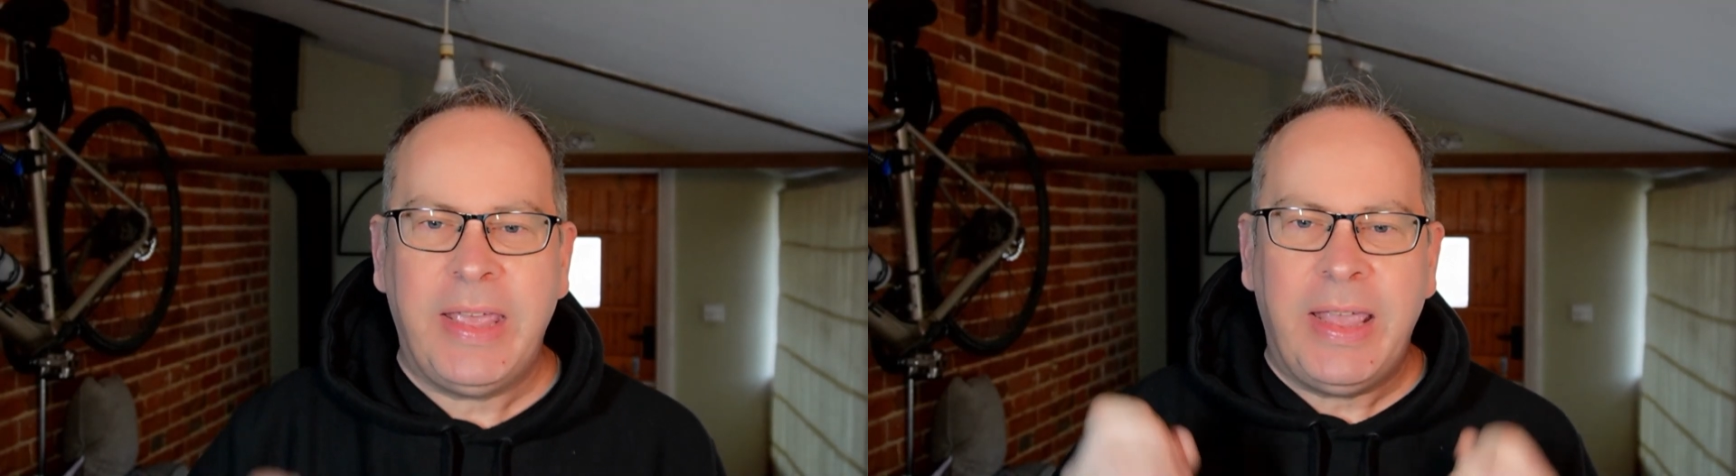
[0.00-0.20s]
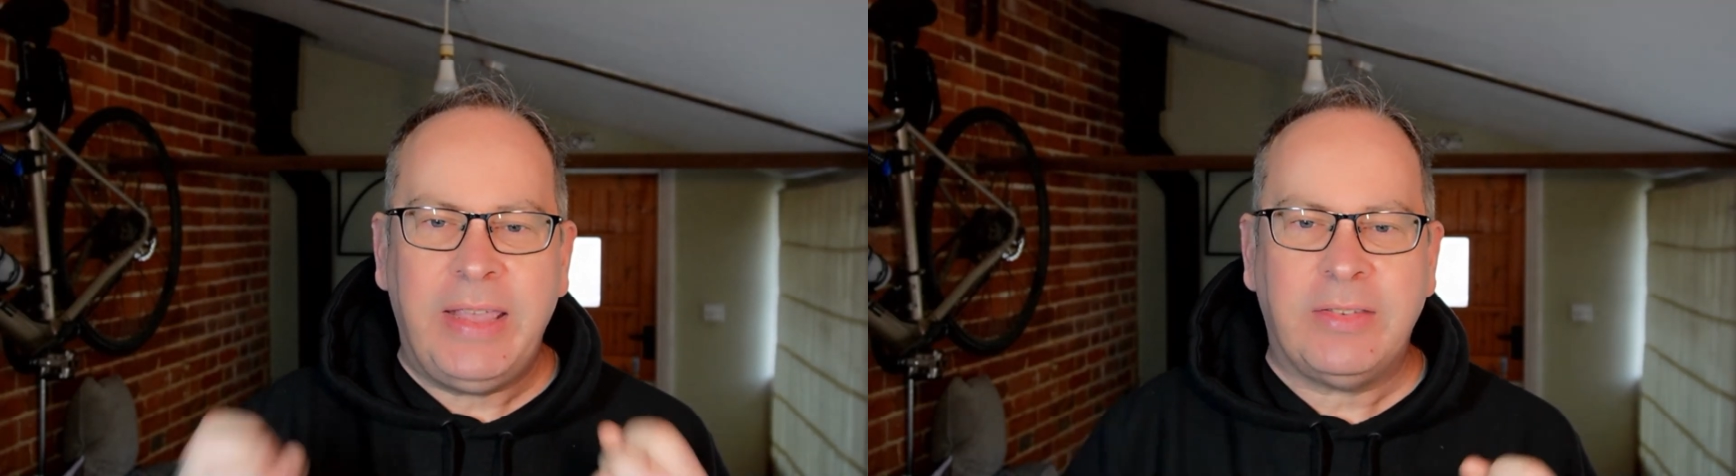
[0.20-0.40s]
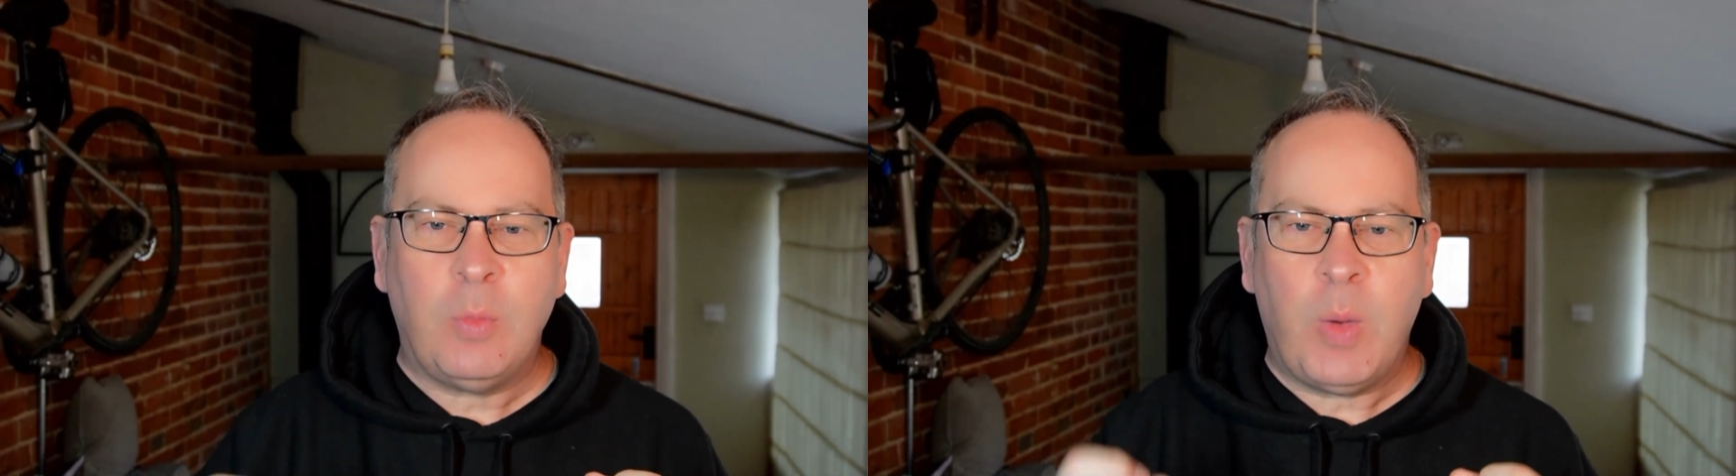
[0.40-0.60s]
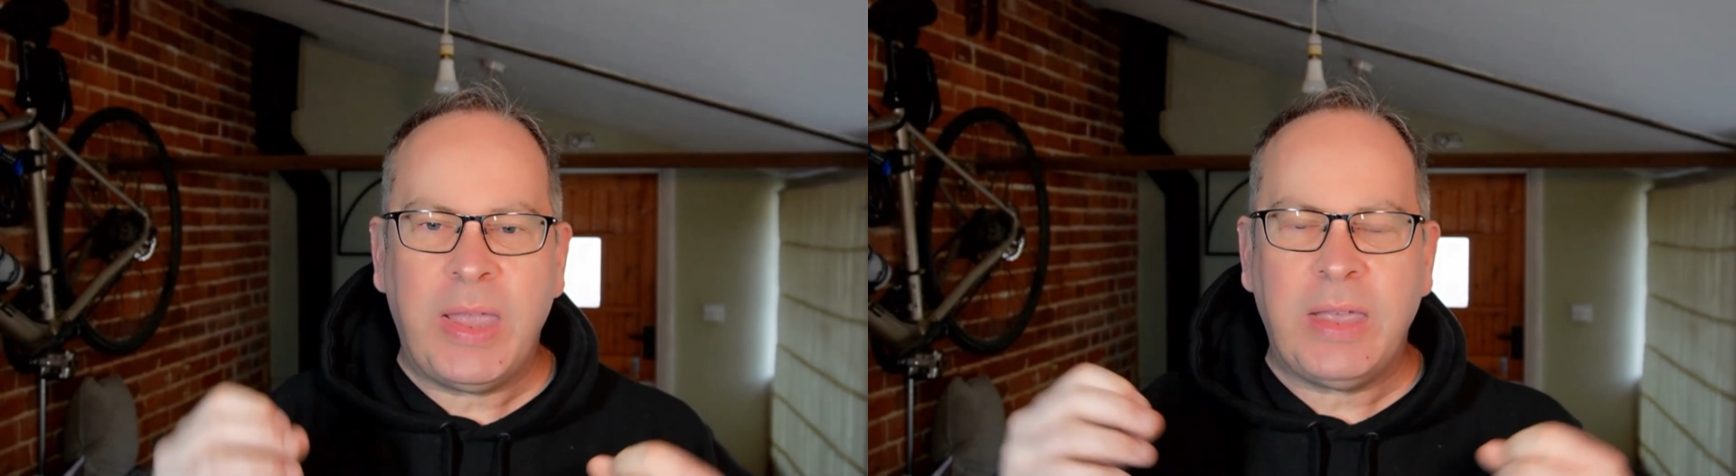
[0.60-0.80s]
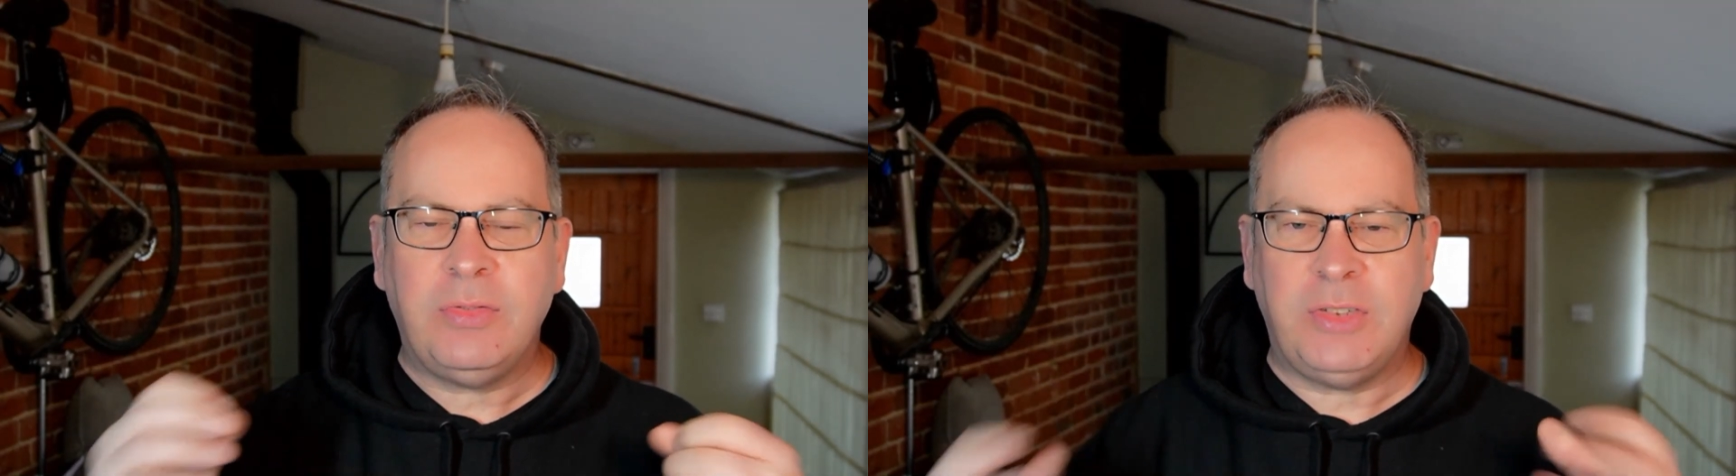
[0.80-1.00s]
is a
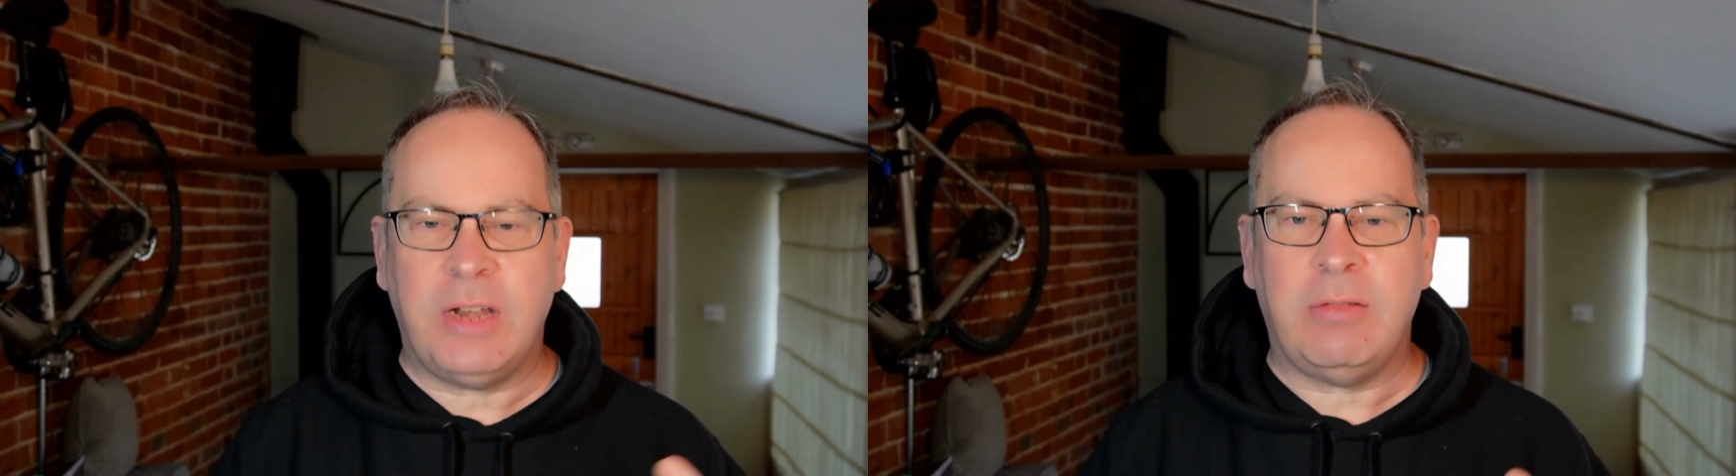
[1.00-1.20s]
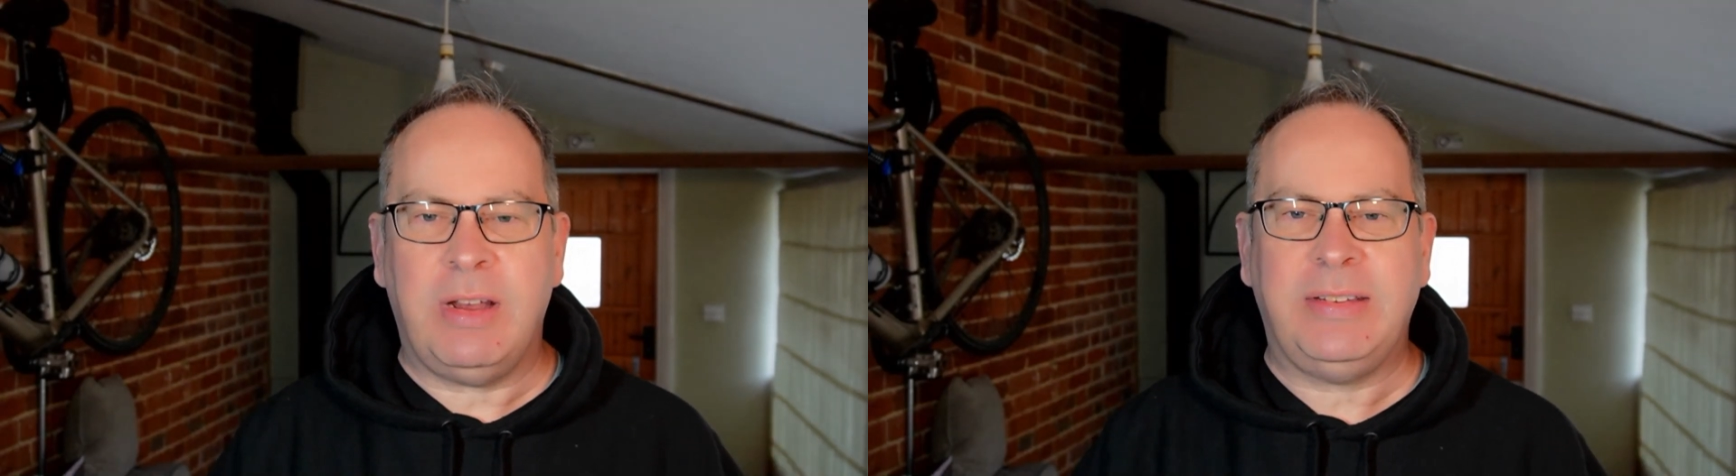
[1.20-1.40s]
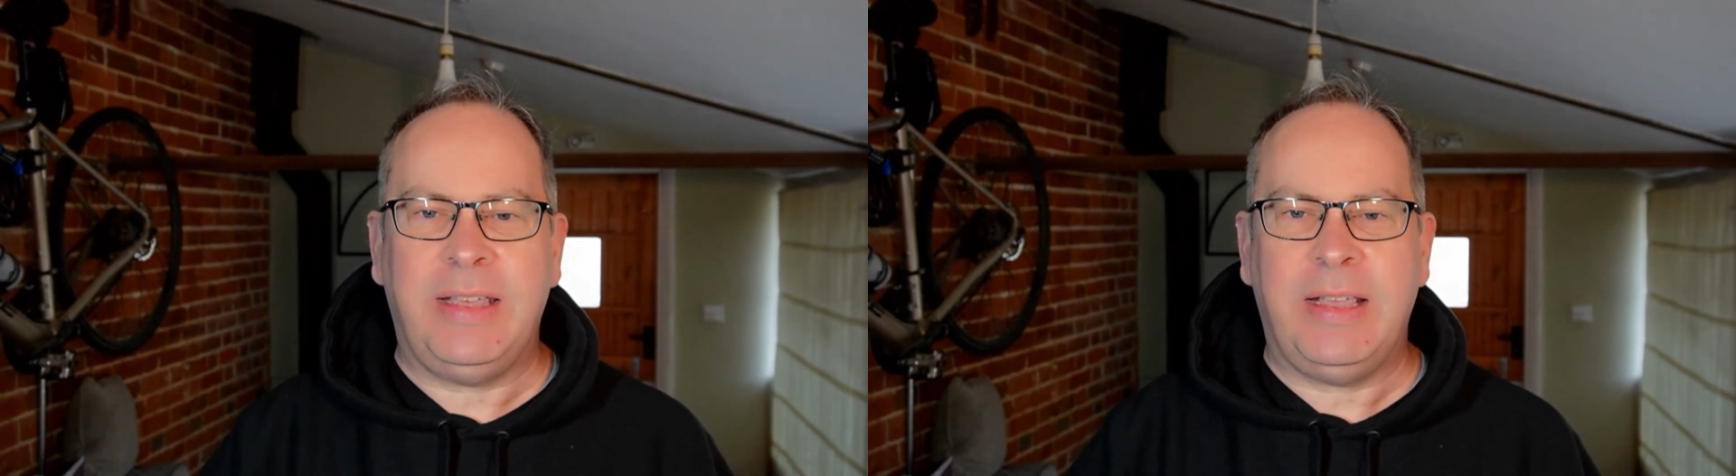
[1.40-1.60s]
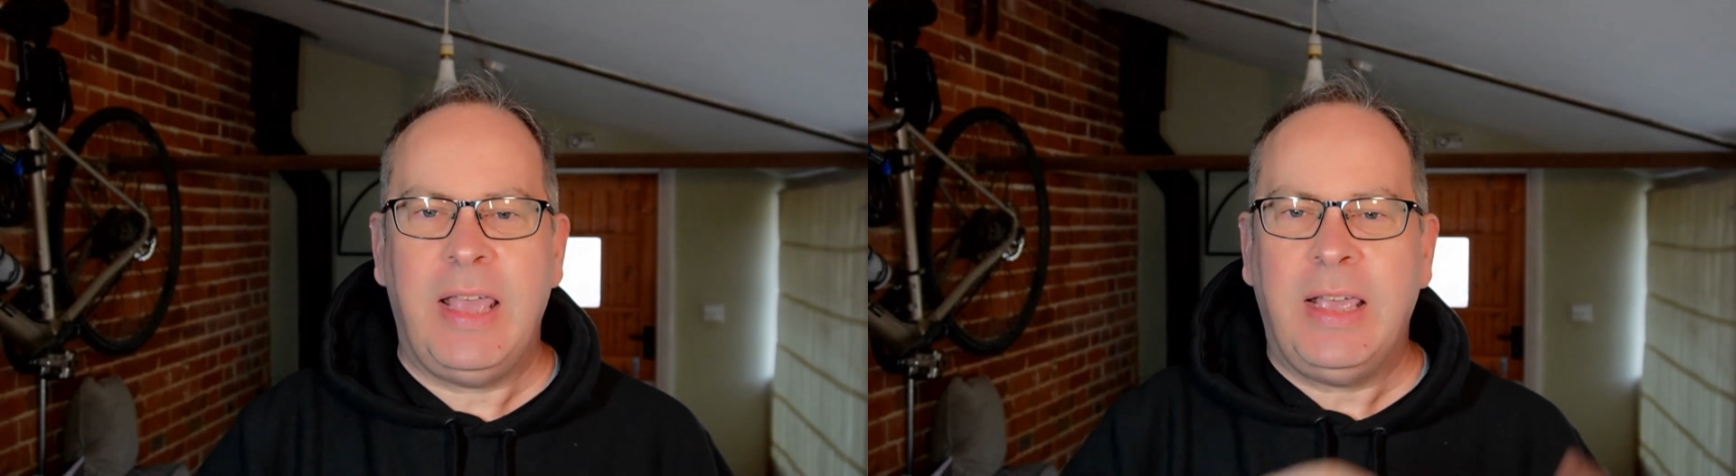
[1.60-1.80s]
way of generating